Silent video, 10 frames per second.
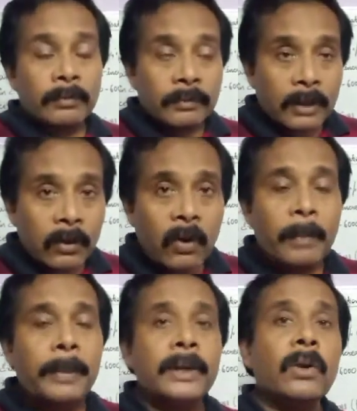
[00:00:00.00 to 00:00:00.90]
the
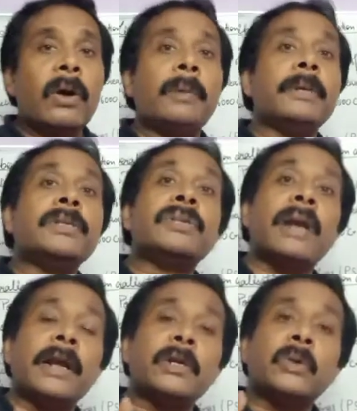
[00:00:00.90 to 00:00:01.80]
government always
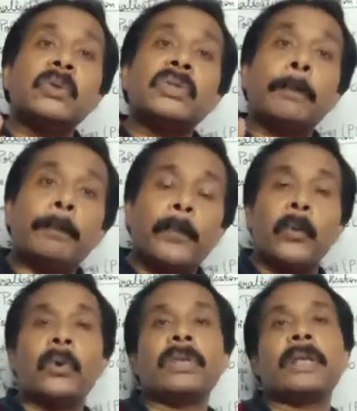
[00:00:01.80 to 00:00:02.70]
tried to
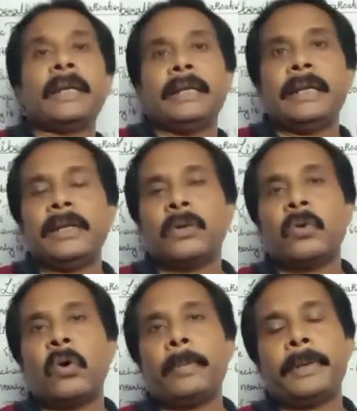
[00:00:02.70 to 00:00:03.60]
support the Indian
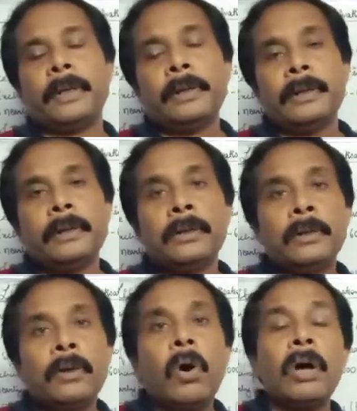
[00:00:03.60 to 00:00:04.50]
economy
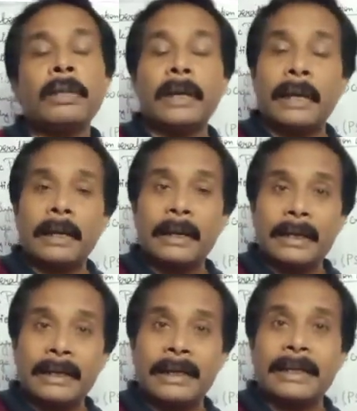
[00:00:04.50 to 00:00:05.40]
or the
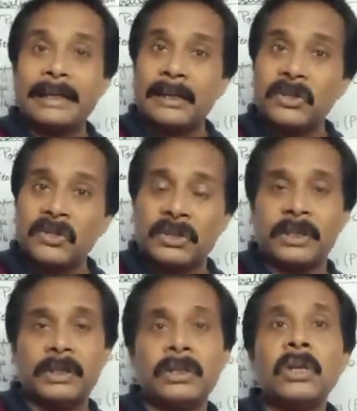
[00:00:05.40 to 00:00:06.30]
Indian
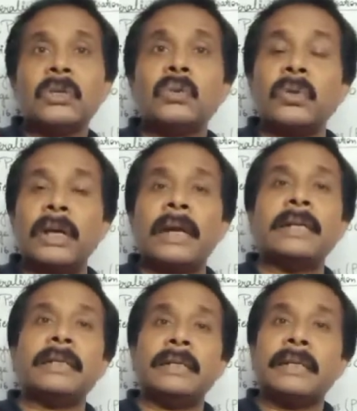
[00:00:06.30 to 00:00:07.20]
industries so
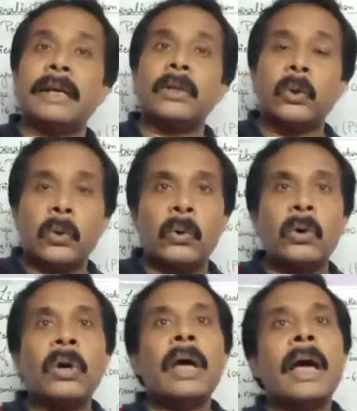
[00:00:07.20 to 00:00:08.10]
that it can
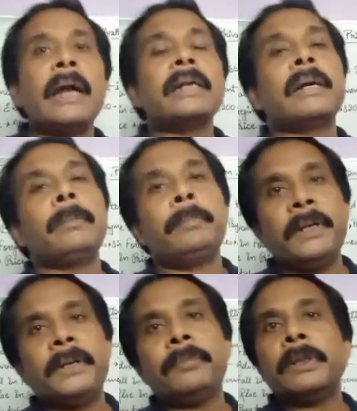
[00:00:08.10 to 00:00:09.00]
grow and
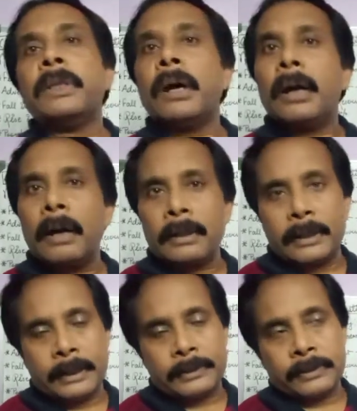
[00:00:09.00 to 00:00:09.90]
compete with the
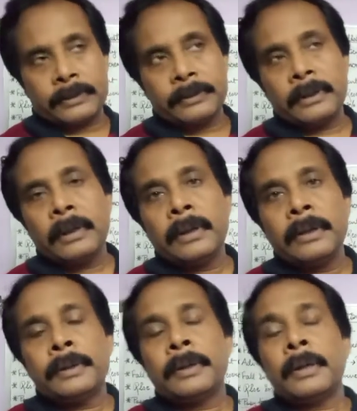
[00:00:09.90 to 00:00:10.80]
others.
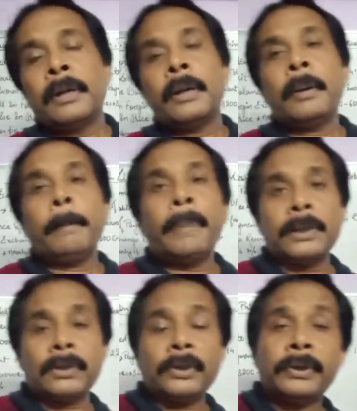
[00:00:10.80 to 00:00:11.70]

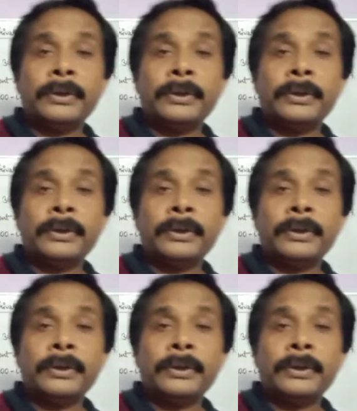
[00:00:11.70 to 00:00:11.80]
But